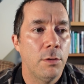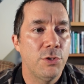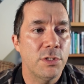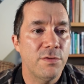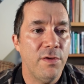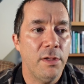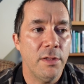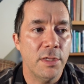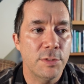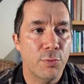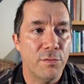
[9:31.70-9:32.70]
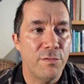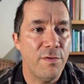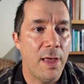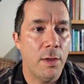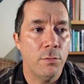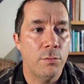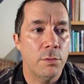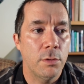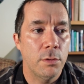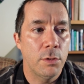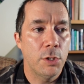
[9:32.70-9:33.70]
just feeling this profound
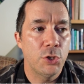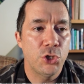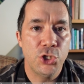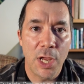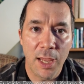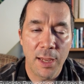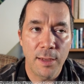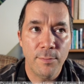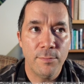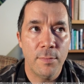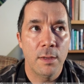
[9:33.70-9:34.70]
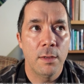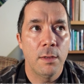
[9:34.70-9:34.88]
shame